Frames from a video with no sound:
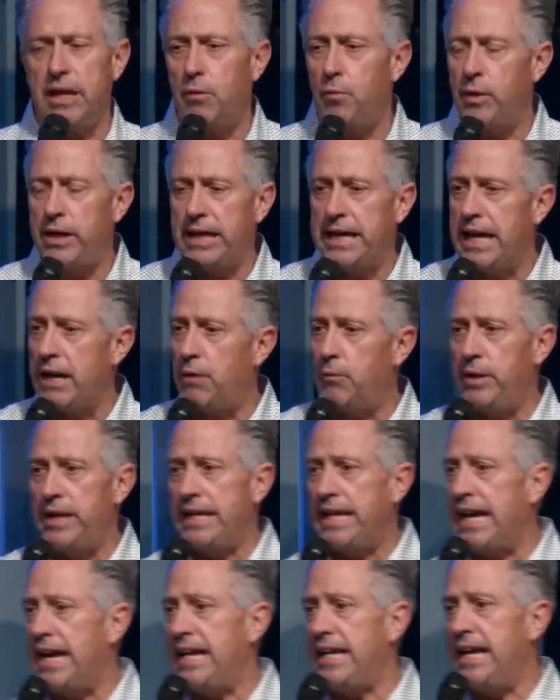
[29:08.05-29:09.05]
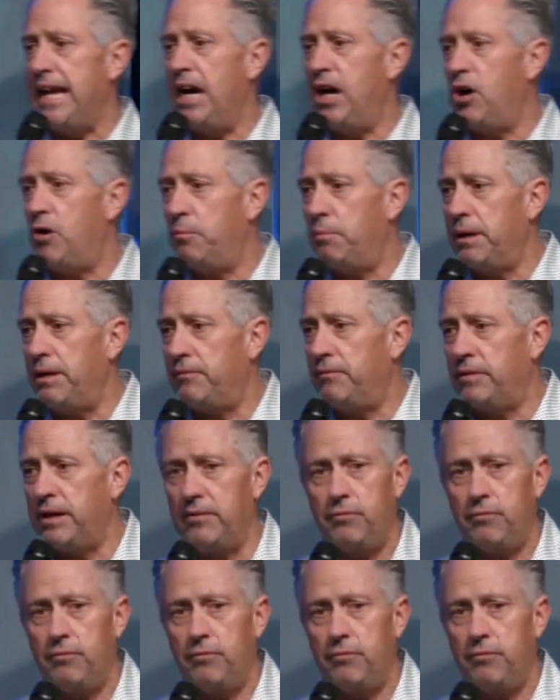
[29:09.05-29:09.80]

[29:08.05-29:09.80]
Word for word: that we can't, we can't help if,